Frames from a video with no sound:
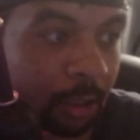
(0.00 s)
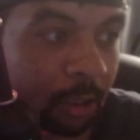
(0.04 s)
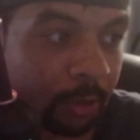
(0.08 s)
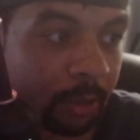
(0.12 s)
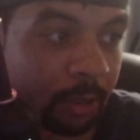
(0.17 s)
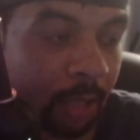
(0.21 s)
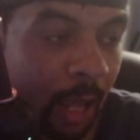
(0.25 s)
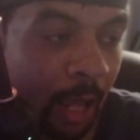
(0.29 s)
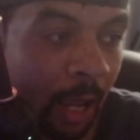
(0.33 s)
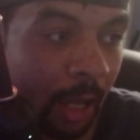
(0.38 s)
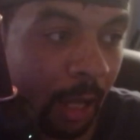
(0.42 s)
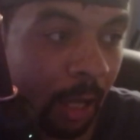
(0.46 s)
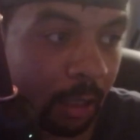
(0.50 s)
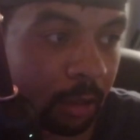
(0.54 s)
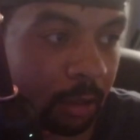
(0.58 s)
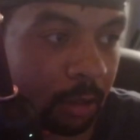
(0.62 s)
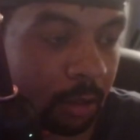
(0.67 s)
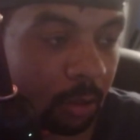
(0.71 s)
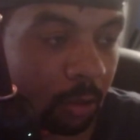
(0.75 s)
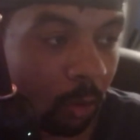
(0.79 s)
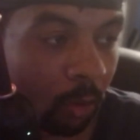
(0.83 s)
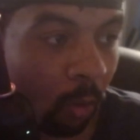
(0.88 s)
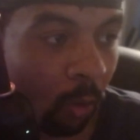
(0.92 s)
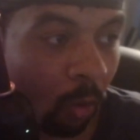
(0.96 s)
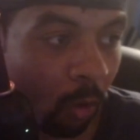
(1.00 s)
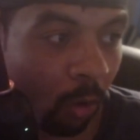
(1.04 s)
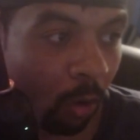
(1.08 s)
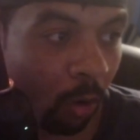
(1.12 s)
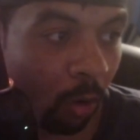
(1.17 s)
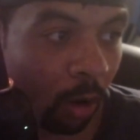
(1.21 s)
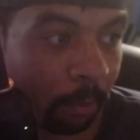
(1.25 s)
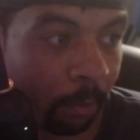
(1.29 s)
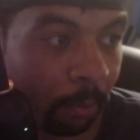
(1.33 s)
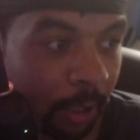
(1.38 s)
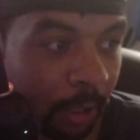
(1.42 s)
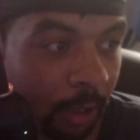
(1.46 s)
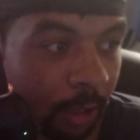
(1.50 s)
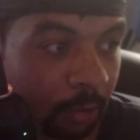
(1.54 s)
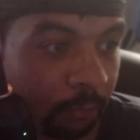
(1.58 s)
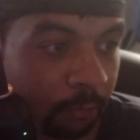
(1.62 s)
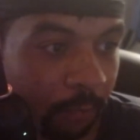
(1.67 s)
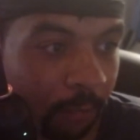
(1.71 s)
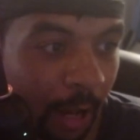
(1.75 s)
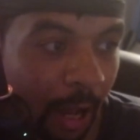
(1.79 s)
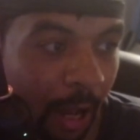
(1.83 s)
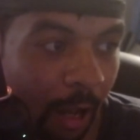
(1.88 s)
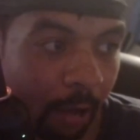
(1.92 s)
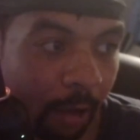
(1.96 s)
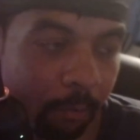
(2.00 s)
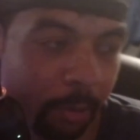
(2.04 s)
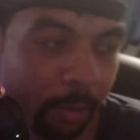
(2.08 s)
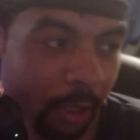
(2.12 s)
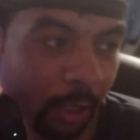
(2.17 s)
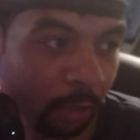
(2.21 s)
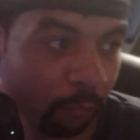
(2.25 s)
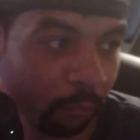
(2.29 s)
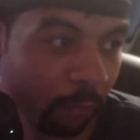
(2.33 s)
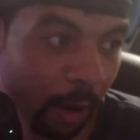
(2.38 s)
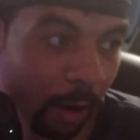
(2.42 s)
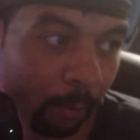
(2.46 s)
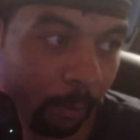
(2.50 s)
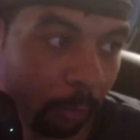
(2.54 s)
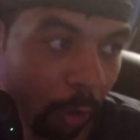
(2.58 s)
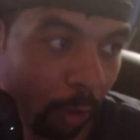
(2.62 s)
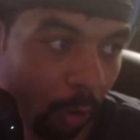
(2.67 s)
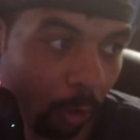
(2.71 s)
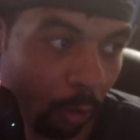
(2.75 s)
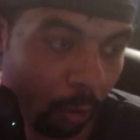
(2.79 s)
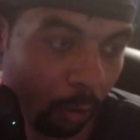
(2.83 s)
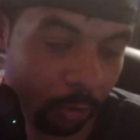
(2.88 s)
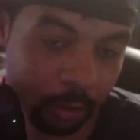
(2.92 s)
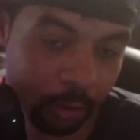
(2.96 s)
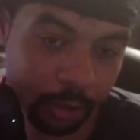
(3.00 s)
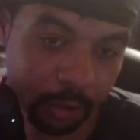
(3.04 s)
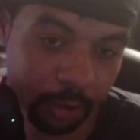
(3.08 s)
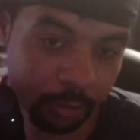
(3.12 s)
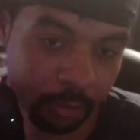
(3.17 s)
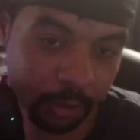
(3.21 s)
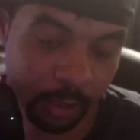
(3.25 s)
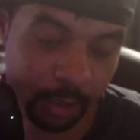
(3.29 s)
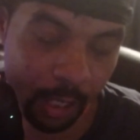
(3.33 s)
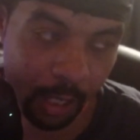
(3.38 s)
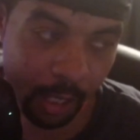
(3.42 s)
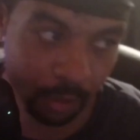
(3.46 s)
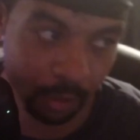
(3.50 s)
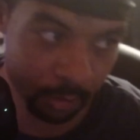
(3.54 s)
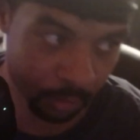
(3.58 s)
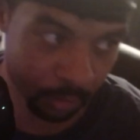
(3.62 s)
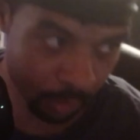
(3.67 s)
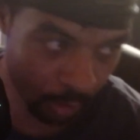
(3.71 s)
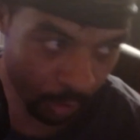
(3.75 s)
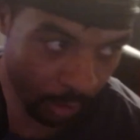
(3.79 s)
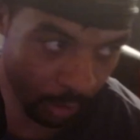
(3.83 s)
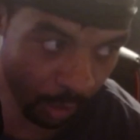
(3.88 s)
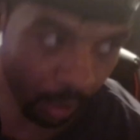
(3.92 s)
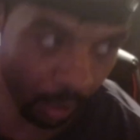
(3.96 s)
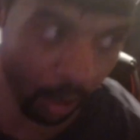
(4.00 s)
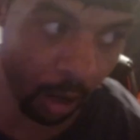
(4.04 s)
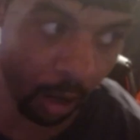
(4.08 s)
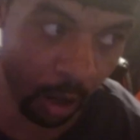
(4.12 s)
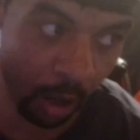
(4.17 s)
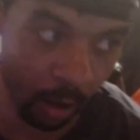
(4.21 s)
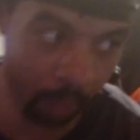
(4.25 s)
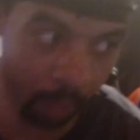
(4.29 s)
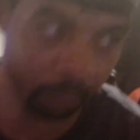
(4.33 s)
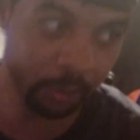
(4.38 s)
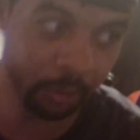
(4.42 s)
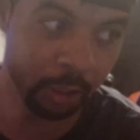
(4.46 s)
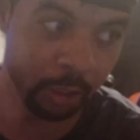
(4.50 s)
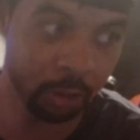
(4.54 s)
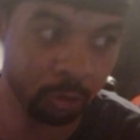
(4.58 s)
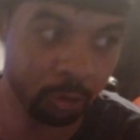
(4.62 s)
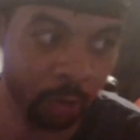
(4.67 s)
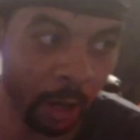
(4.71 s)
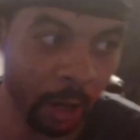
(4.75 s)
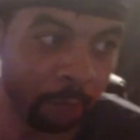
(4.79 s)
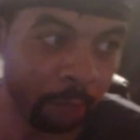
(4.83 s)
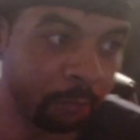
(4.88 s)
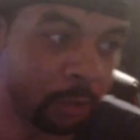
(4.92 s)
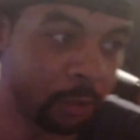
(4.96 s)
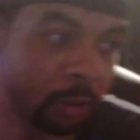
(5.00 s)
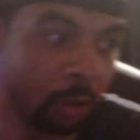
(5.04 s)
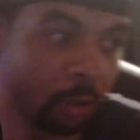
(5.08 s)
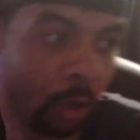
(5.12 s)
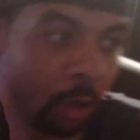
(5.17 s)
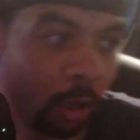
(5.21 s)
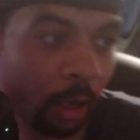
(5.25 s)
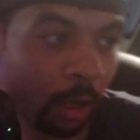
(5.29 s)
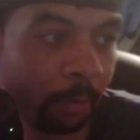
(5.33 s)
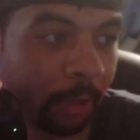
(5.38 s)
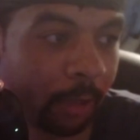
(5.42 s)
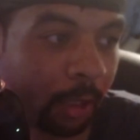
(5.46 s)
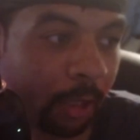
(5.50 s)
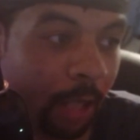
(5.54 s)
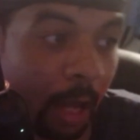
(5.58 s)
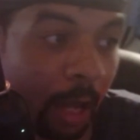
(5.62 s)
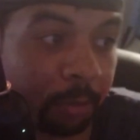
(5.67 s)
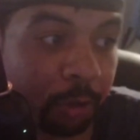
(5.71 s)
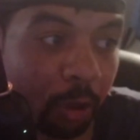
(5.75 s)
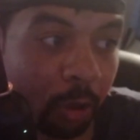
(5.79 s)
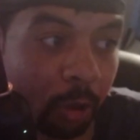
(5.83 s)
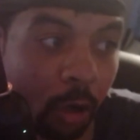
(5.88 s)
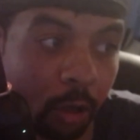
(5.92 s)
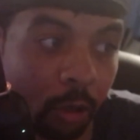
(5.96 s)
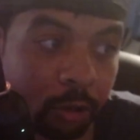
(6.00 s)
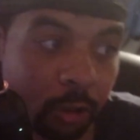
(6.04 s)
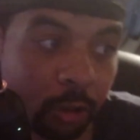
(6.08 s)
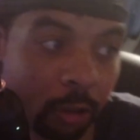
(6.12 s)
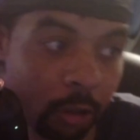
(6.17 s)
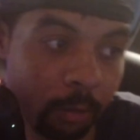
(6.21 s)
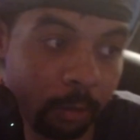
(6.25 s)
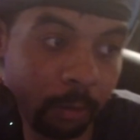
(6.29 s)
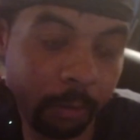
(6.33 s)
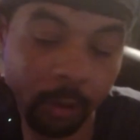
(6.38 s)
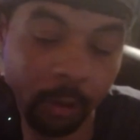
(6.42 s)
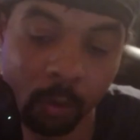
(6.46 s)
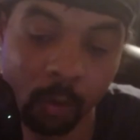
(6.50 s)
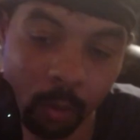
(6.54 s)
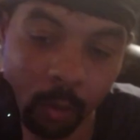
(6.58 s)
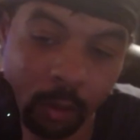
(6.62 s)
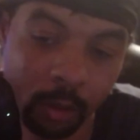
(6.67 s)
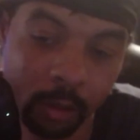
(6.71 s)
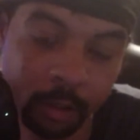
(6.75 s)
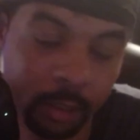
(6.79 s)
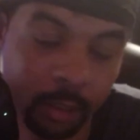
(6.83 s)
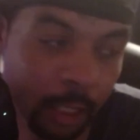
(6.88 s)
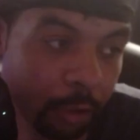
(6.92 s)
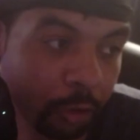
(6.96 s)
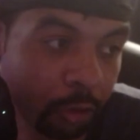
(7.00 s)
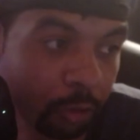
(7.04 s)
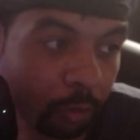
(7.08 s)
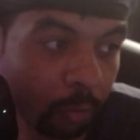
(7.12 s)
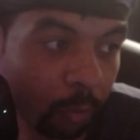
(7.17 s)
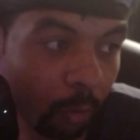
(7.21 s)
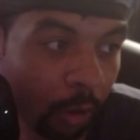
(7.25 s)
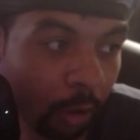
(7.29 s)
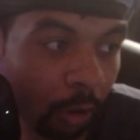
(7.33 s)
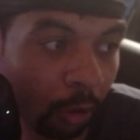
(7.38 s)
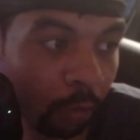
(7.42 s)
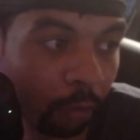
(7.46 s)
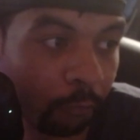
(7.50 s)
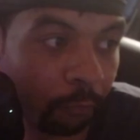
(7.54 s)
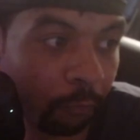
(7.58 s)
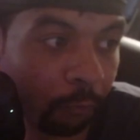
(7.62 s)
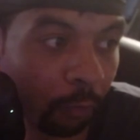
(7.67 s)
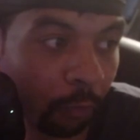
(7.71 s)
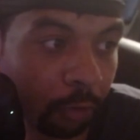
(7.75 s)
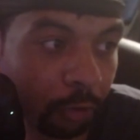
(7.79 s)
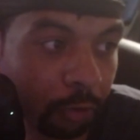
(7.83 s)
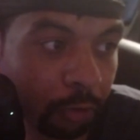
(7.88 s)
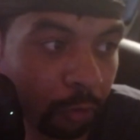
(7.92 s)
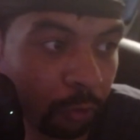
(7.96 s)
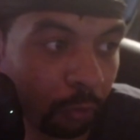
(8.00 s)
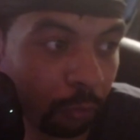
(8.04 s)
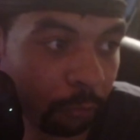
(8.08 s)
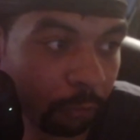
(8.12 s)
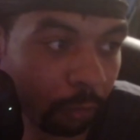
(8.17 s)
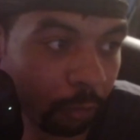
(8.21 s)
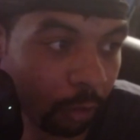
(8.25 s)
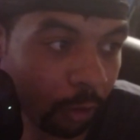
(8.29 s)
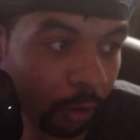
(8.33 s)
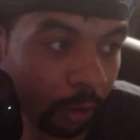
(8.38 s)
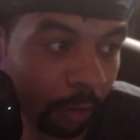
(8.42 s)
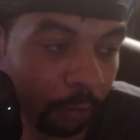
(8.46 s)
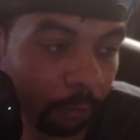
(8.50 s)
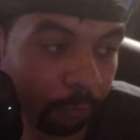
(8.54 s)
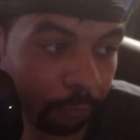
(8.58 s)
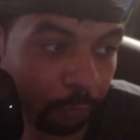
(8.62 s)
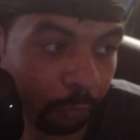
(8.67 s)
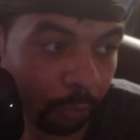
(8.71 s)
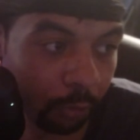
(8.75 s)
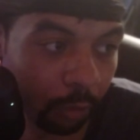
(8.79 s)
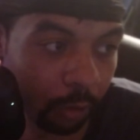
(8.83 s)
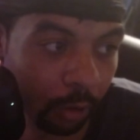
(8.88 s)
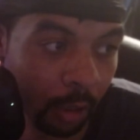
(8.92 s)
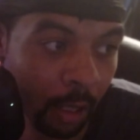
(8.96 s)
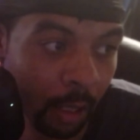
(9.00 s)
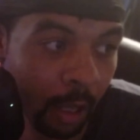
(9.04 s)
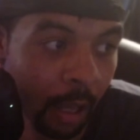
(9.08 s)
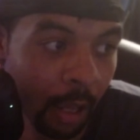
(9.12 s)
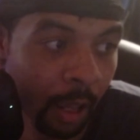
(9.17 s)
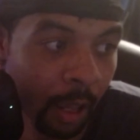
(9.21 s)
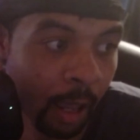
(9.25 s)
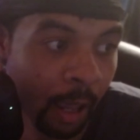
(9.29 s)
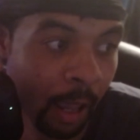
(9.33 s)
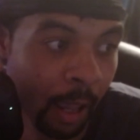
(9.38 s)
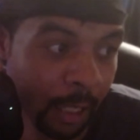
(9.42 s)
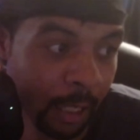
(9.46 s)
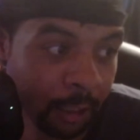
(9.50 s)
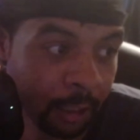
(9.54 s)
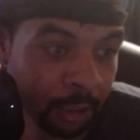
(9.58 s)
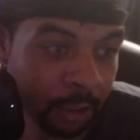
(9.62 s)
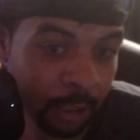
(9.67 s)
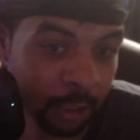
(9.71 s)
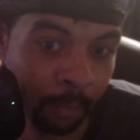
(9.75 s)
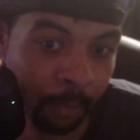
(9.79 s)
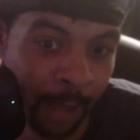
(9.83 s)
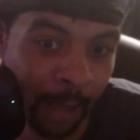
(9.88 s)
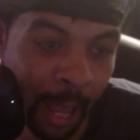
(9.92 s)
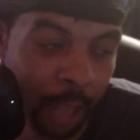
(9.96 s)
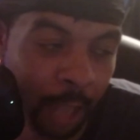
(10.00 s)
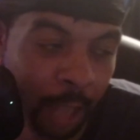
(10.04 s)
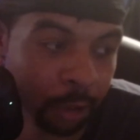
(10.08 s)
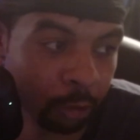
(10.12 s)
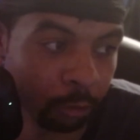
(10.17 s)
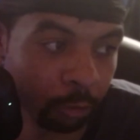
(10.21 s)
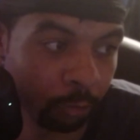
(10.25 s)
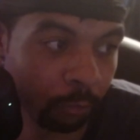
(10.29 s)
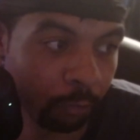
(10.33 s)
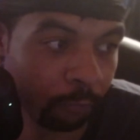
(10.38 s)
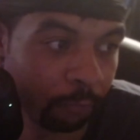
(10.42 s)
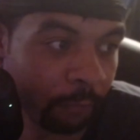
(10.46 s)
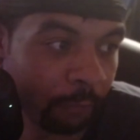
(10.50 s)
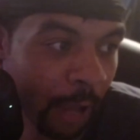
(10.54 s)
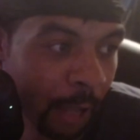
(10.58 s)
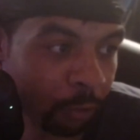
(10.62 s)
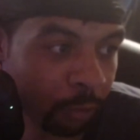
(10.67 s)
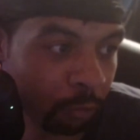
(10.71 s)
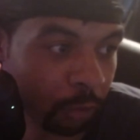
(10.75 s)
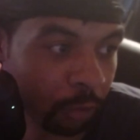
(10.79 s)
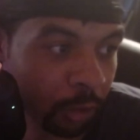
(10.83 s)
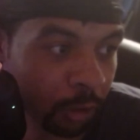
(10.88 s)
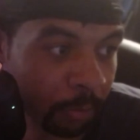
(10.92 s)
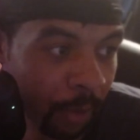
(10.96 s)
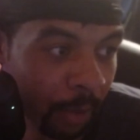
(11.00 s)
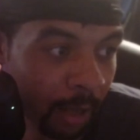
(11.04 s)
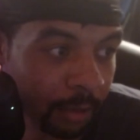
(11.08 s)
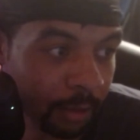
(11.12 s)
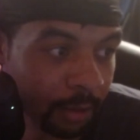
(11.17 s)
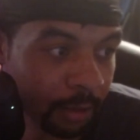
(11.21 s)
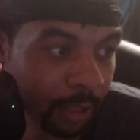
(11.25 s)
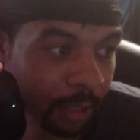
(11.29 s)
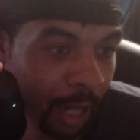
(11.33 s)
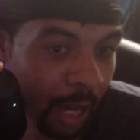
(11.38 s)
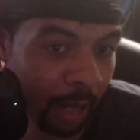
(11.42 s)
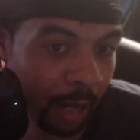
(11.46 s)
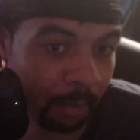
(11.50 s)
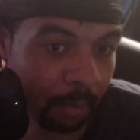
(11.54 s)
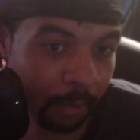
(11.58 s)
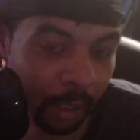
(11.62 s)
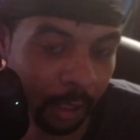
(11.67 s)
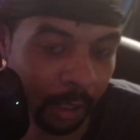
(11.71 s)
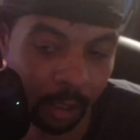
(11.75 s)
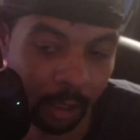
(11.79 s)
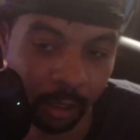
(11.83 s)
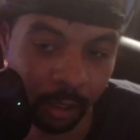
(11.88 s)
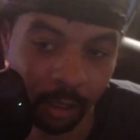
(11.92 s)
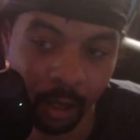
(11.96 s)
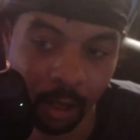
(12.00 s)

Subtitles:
X or a PS5, PS5 Pro, or the Series S, these capture cards are going to be the ones that you want to look forward to if you're looking for HD pass-through, fast response time, and